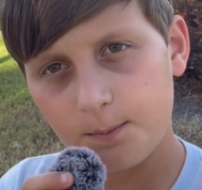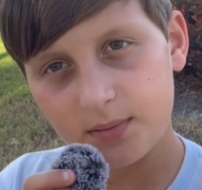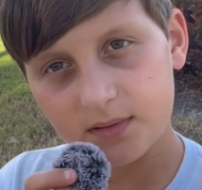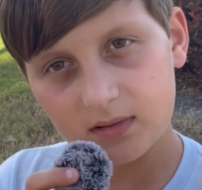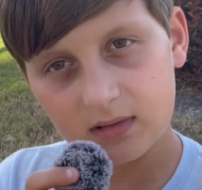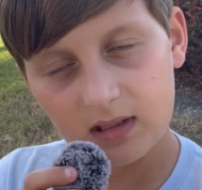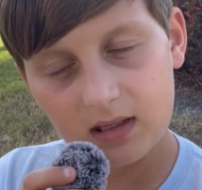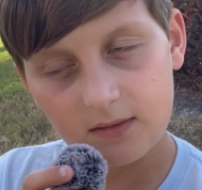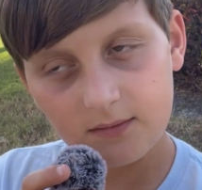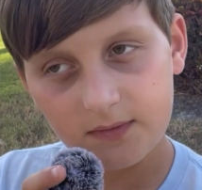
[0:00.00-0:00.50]

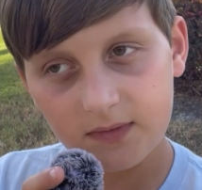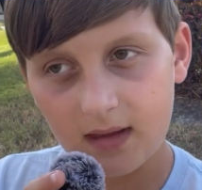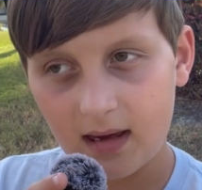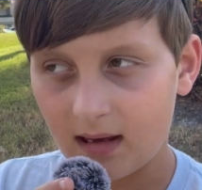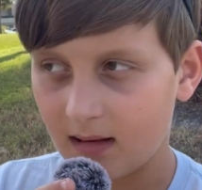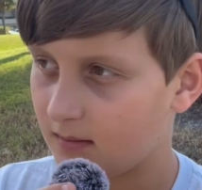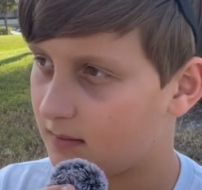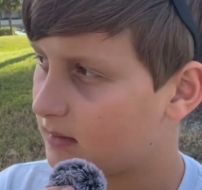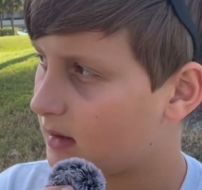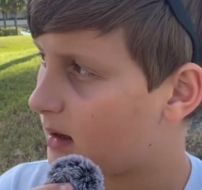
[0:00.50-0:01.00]
believe
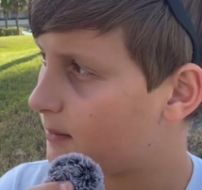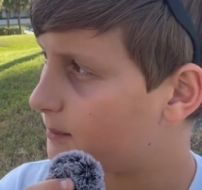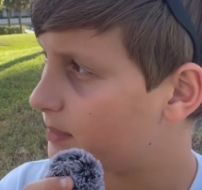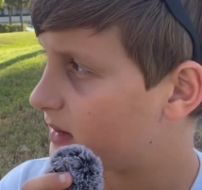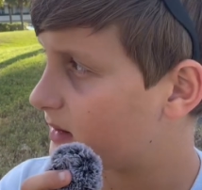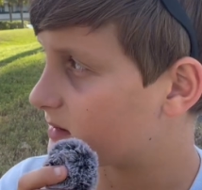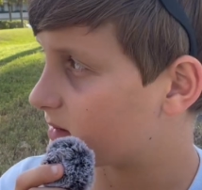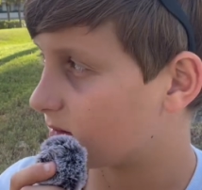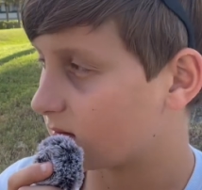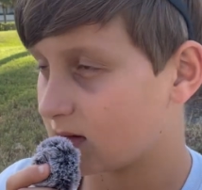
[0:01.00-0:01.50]
that
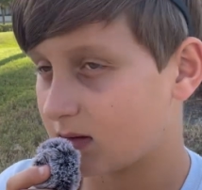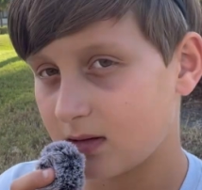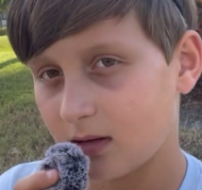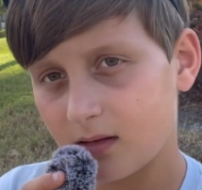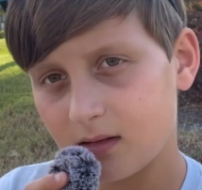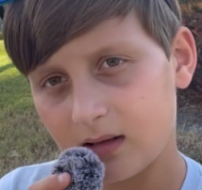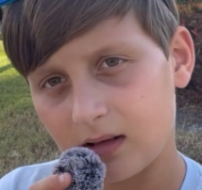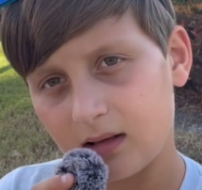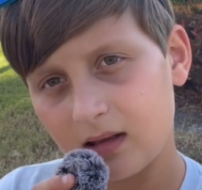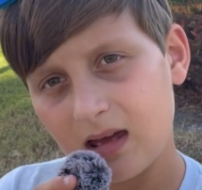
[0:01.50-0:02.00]
companies are
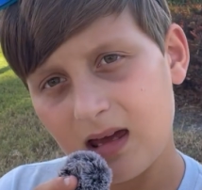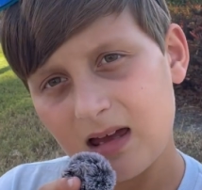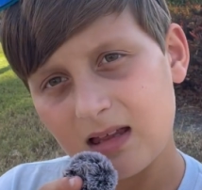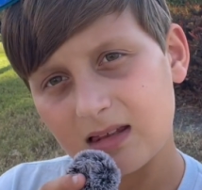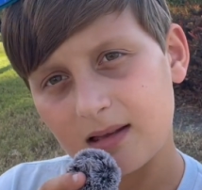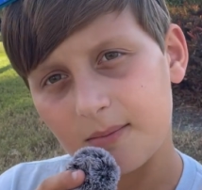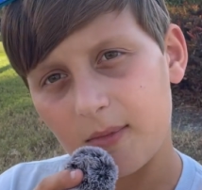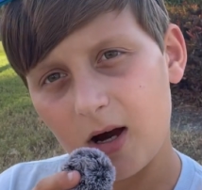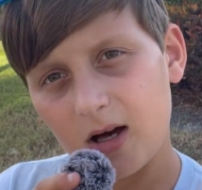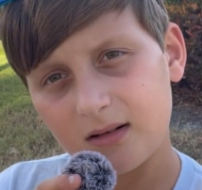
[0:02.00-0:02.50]
starting
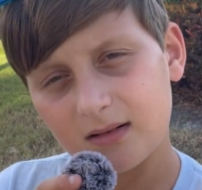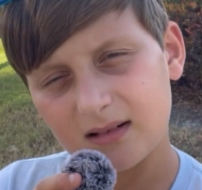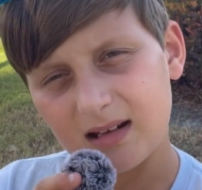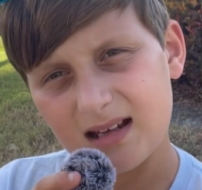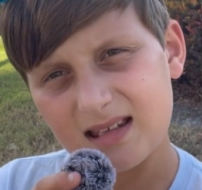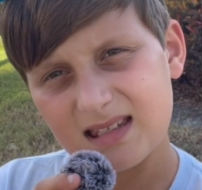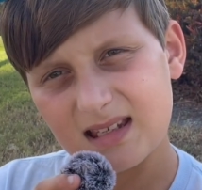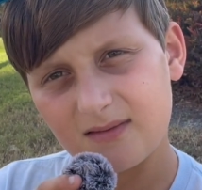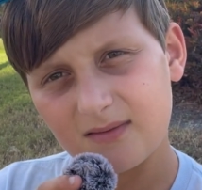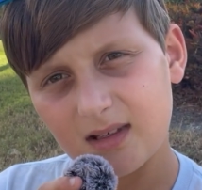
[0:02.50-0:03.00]
to
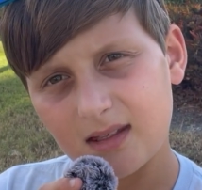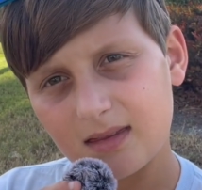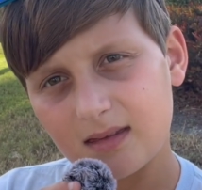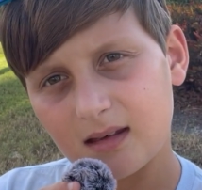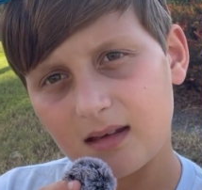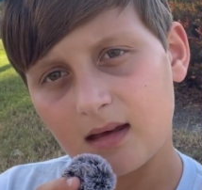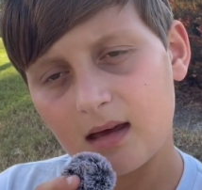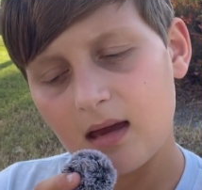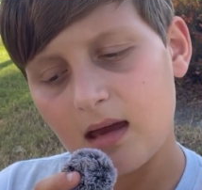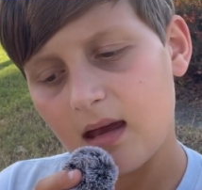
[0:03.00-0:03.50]
modernize
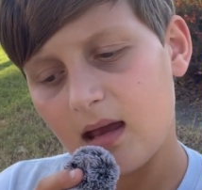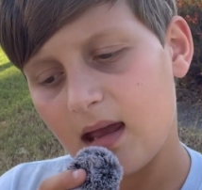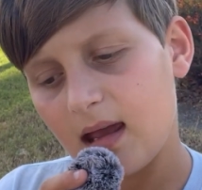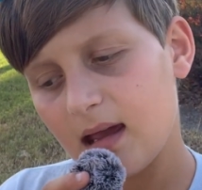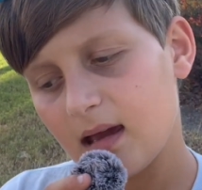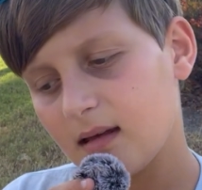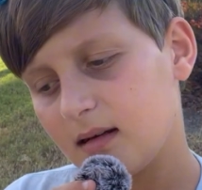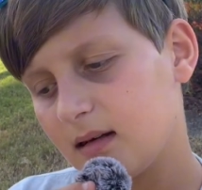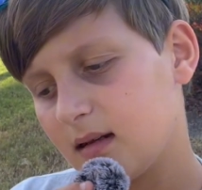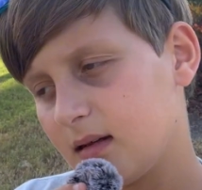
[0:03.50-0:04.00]
everything,
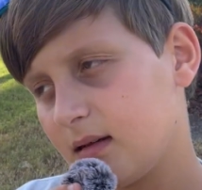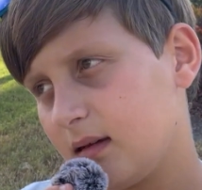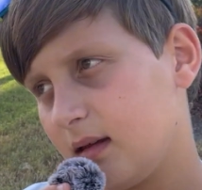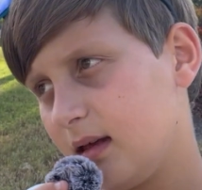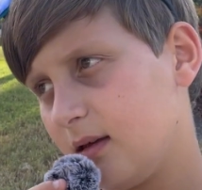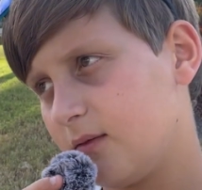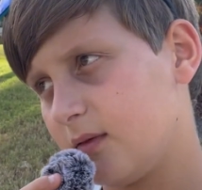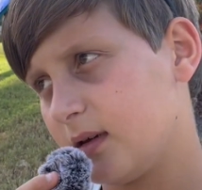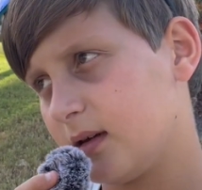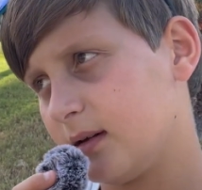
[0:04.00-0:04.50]
and
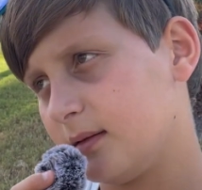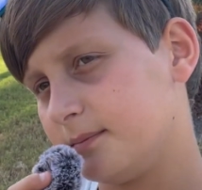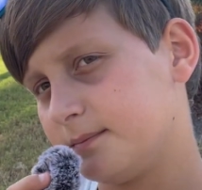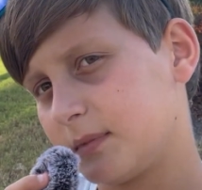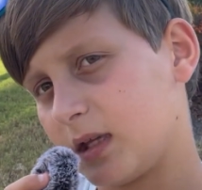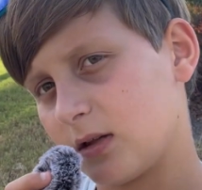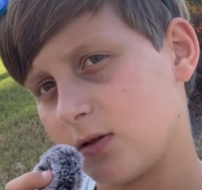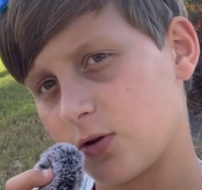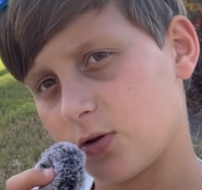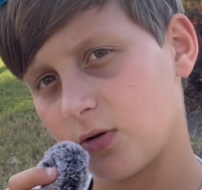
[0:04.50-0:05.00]
even
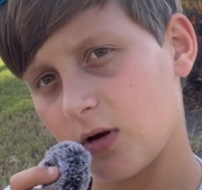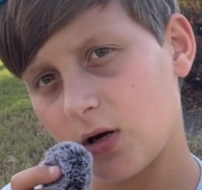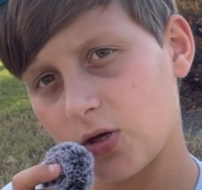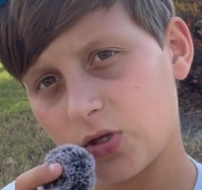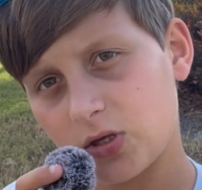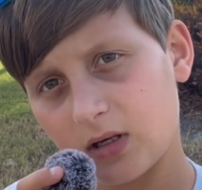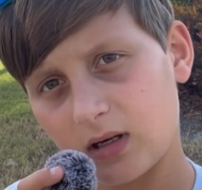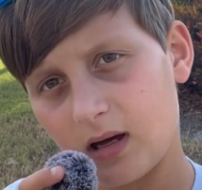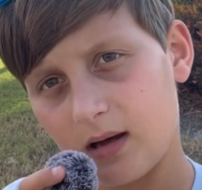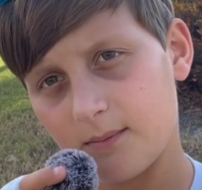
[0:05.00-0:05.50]

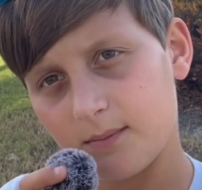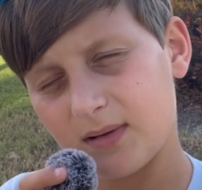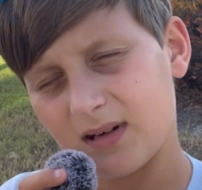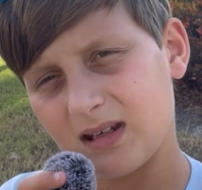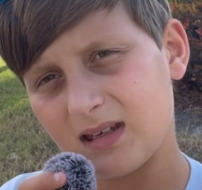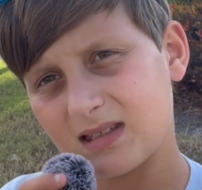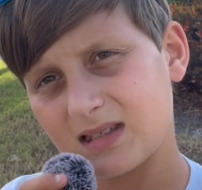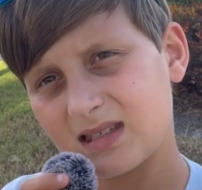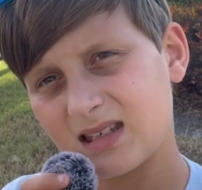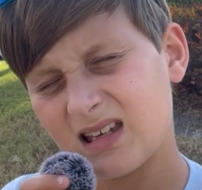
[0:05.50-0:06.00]
construction
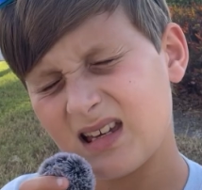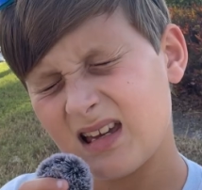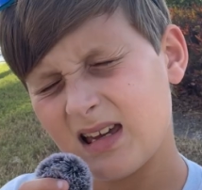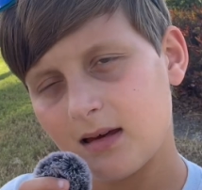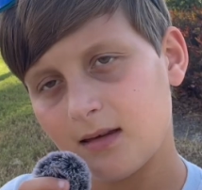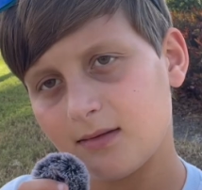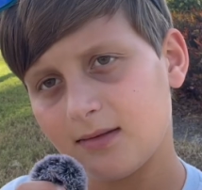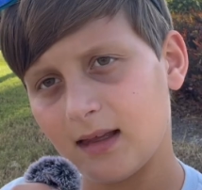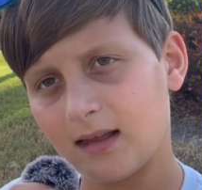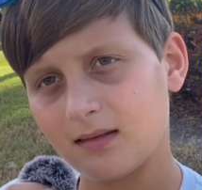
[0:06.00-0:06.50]
companies,
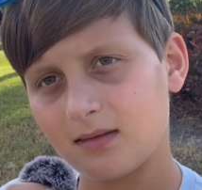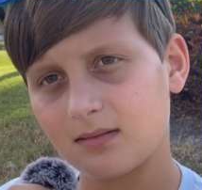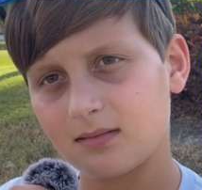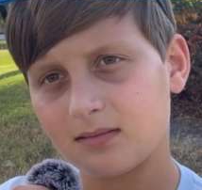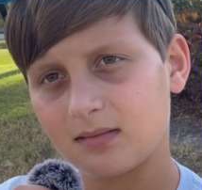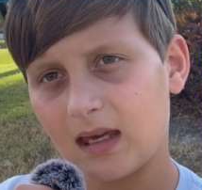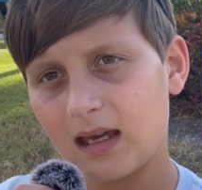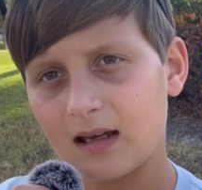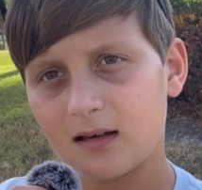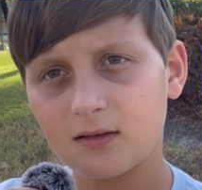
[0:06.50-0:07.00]
then
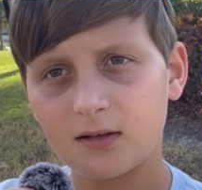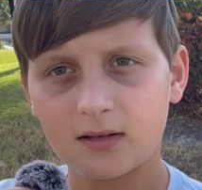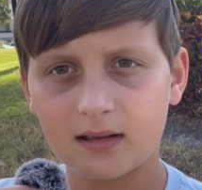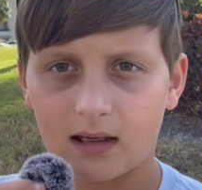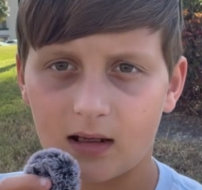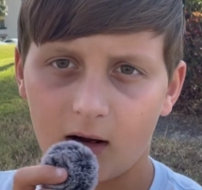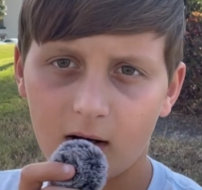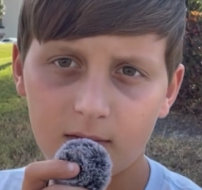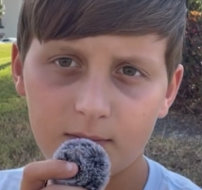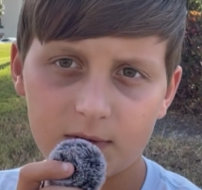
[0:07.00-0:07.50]
take a look
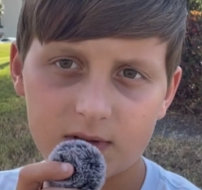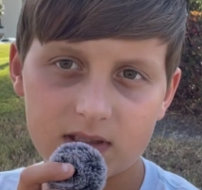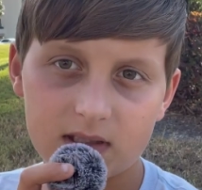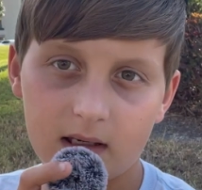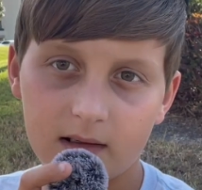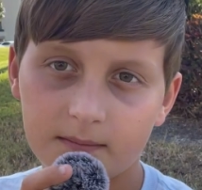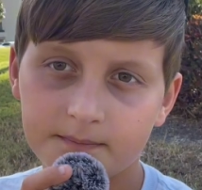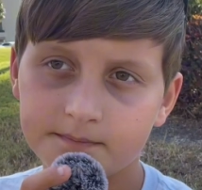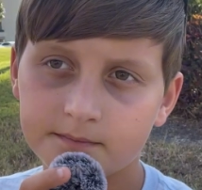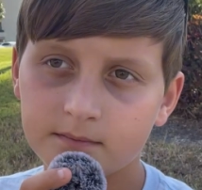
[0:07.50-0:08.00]
at
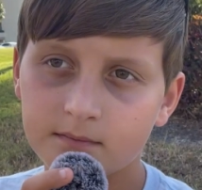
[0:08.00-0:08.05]
Harborside.